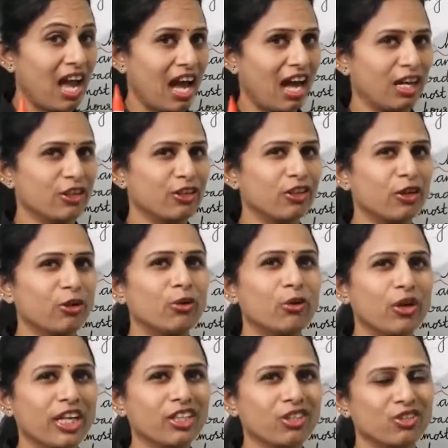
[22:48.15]
and you're
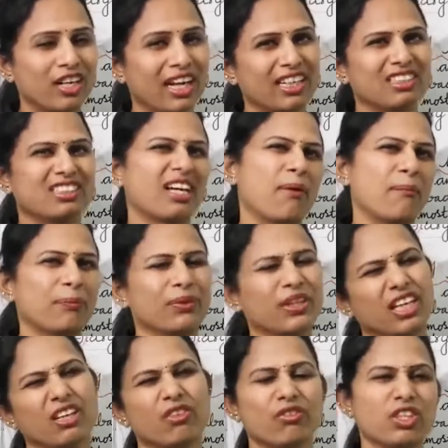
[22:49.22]
going to write
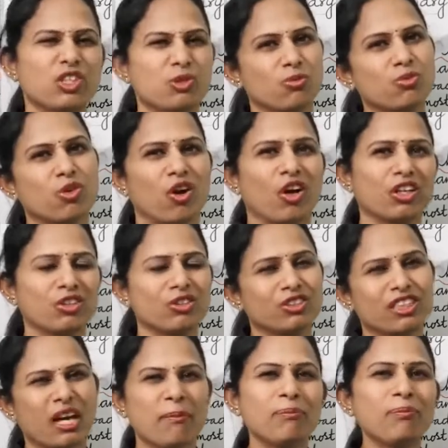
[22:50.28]
something which brought you
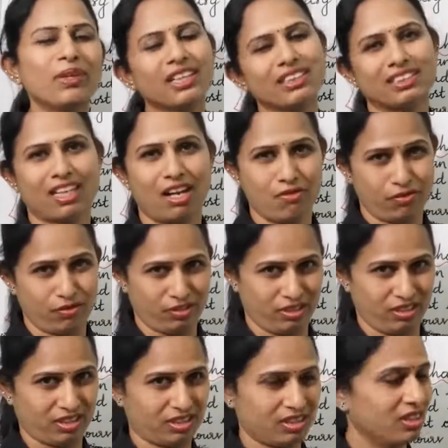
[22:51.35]
some
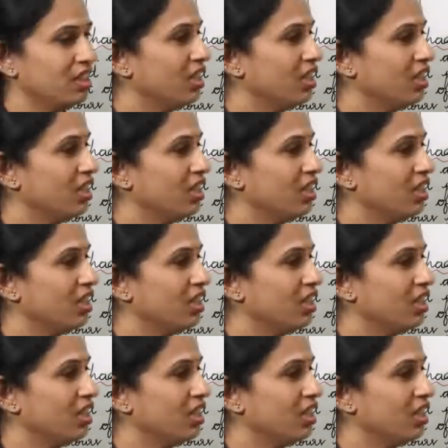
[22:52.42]
discomfort.